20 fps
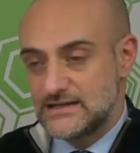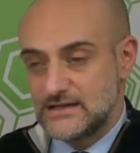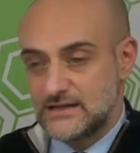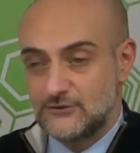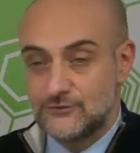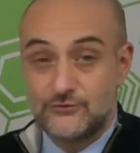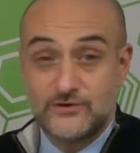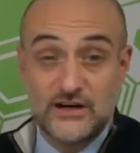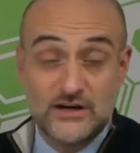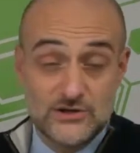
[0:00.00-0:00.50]

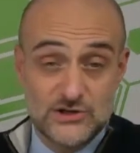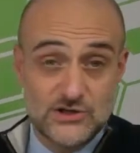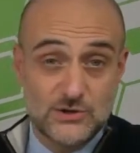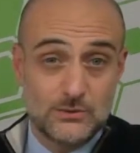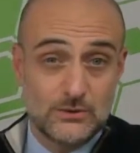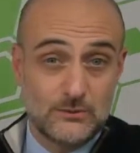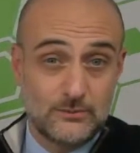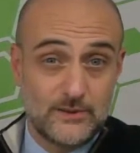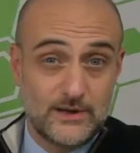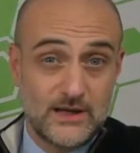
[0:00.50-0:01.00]
trilogy
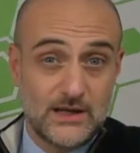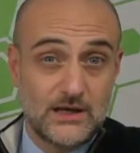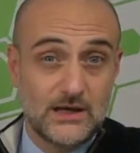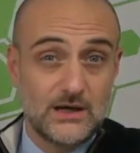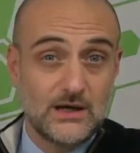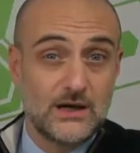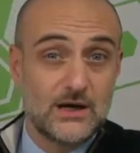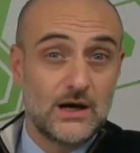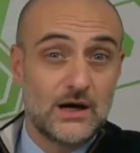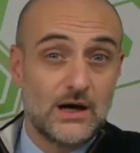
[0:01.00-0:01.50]
will be
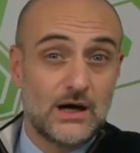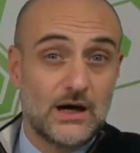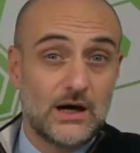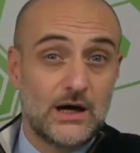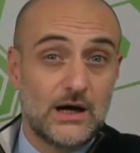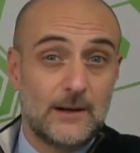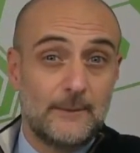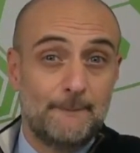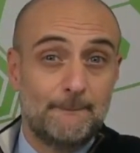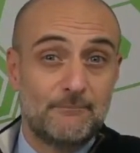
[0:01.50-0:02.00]

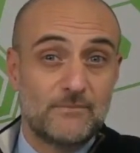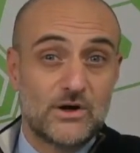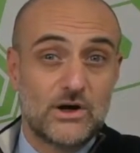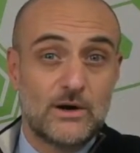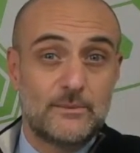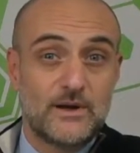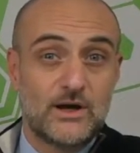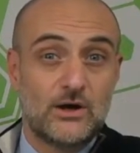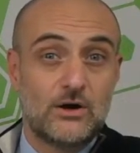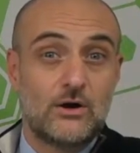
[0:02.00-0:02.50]

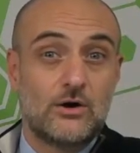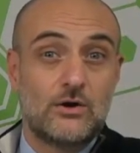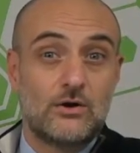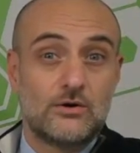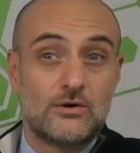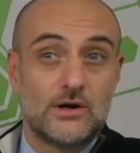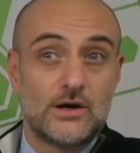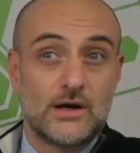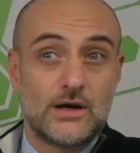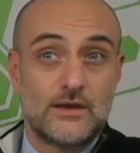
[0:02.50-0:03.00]
coming
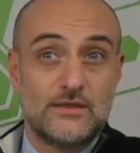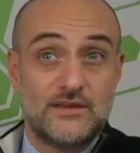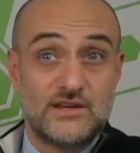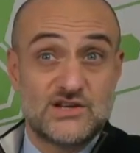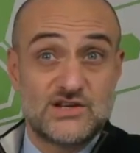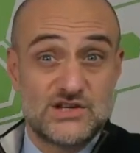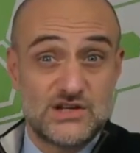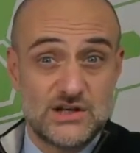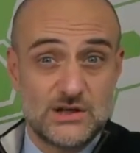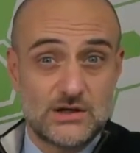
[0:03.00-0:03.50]
along
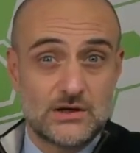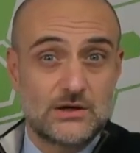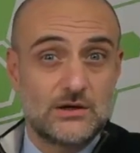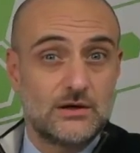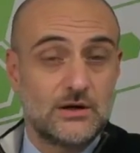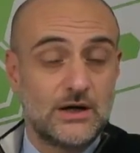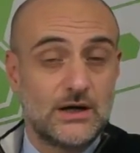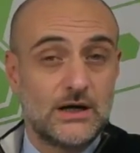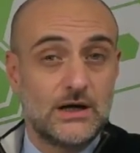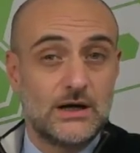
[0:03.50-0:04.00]
this year.
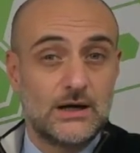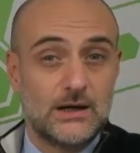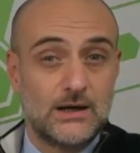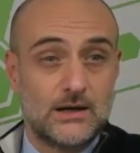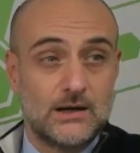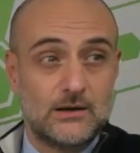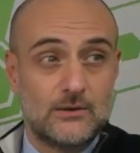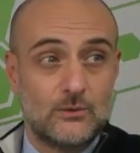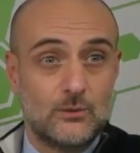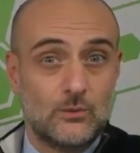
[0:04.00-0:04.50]

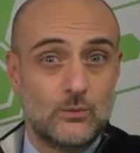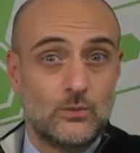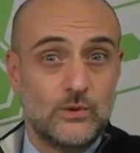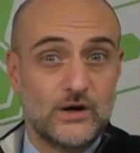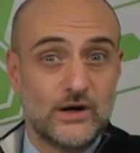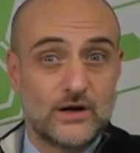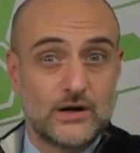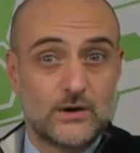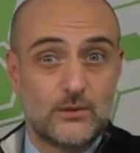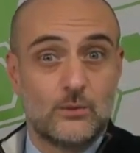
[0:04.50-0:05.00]
We
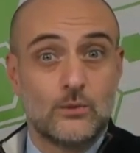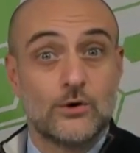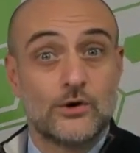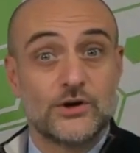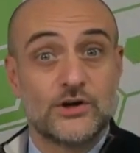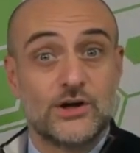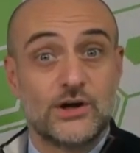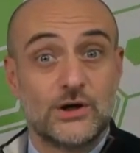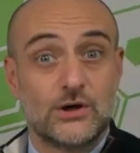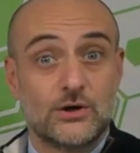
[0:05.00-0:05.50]
are
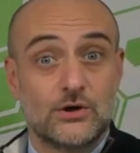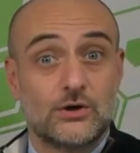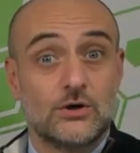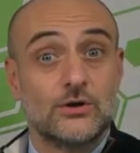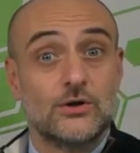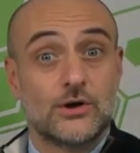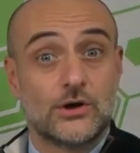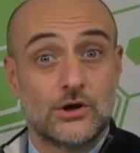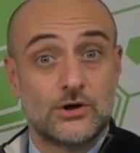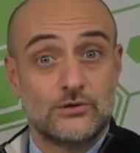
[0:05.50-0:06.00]
working on
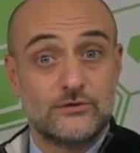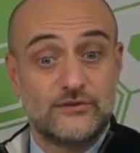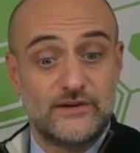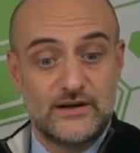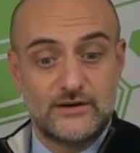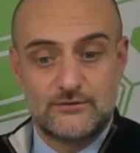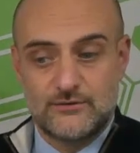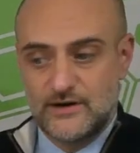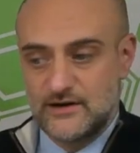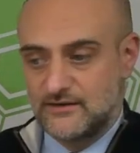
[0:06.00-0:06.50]
the
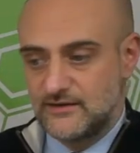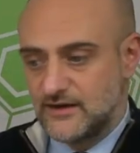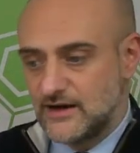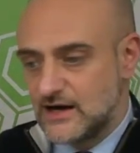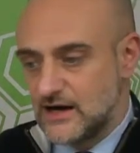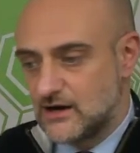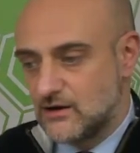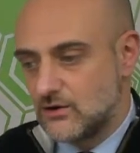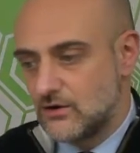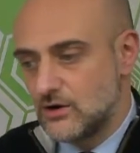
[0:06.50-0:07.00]
content right
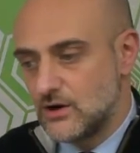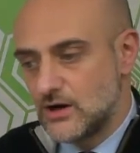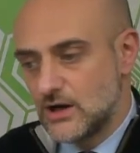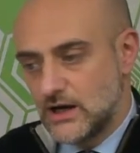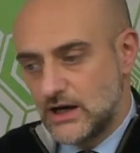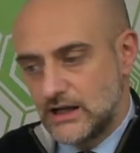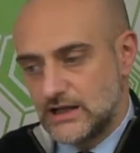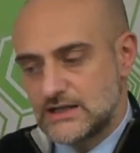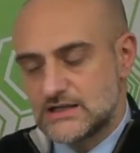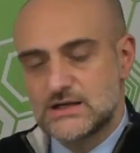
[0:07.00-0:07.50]
now,
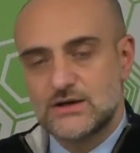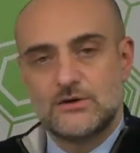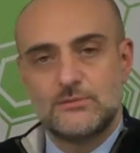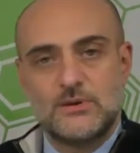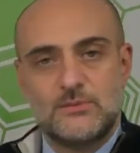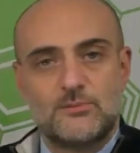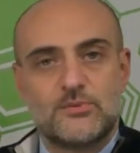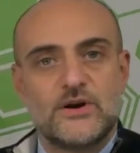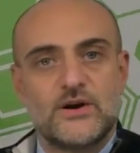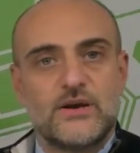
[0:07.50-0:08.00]
and it's going to
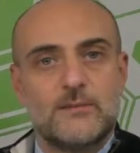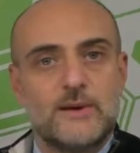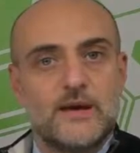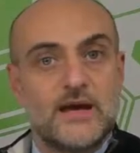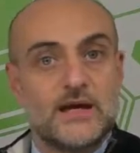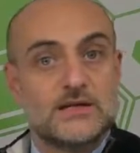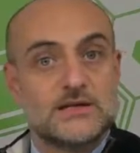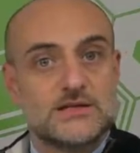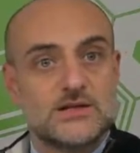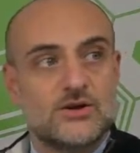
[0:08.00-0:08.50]
be pretty
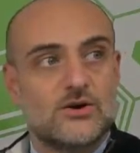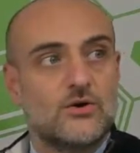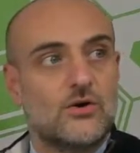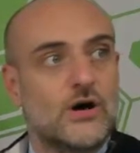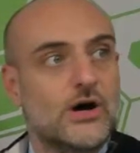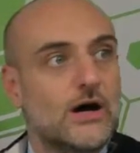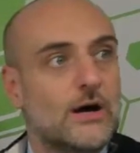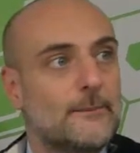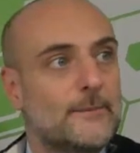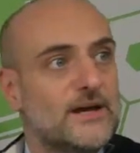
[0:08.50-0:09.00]
big. So
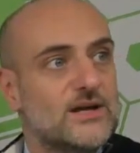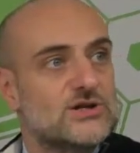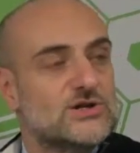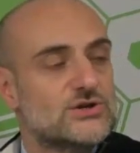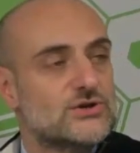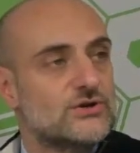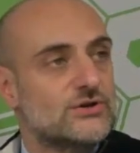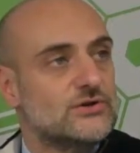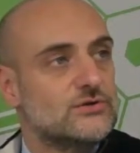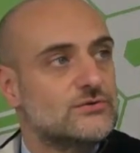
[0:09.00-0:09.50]
make
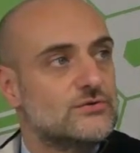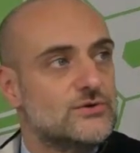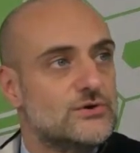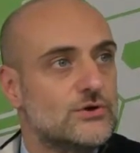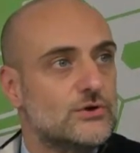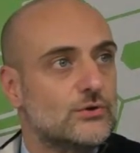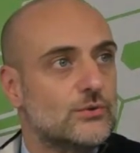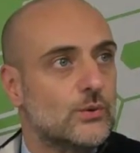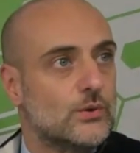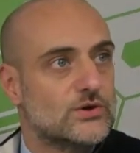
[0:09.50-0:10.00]
sure
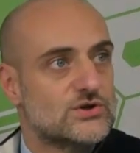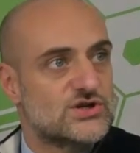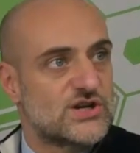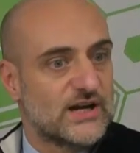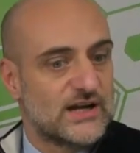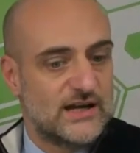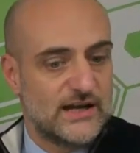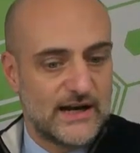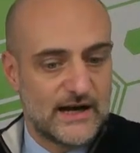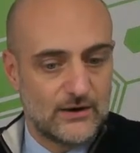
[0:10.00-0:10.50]
you
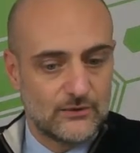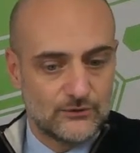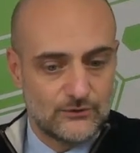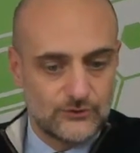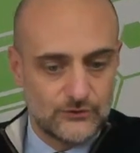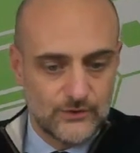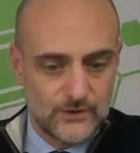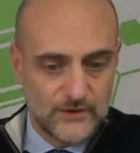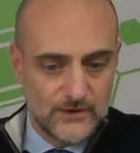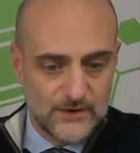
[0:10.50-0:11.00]
check it out.
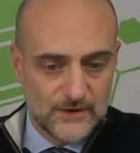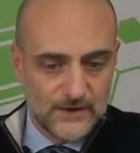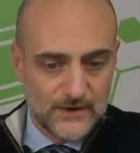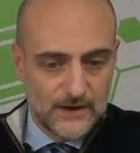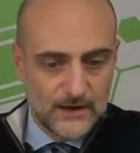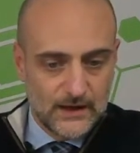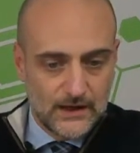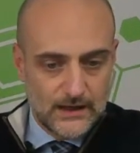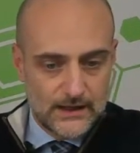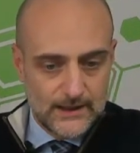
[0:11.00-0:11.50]

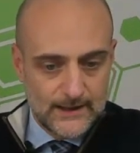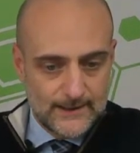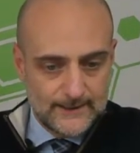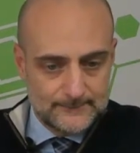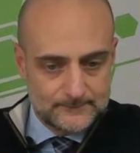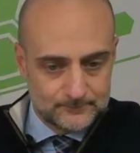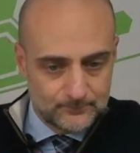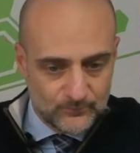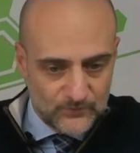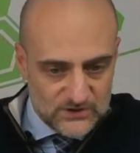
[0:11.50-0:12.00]

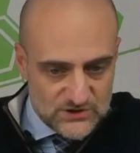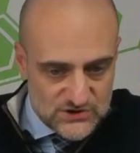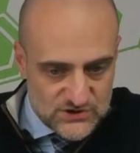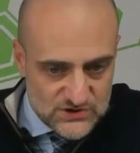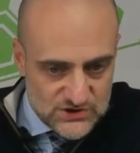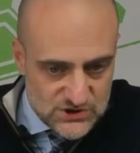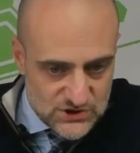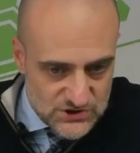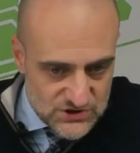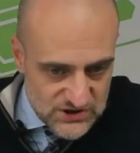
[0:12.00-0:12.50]

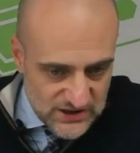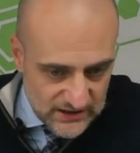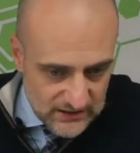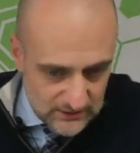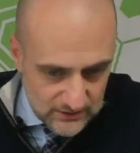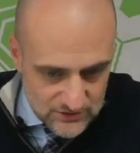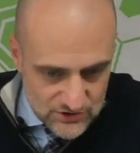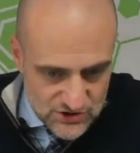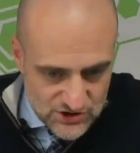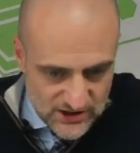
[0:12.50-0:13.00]
Just checking
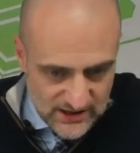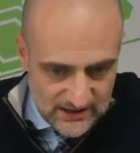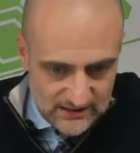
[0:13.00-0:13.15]
the chat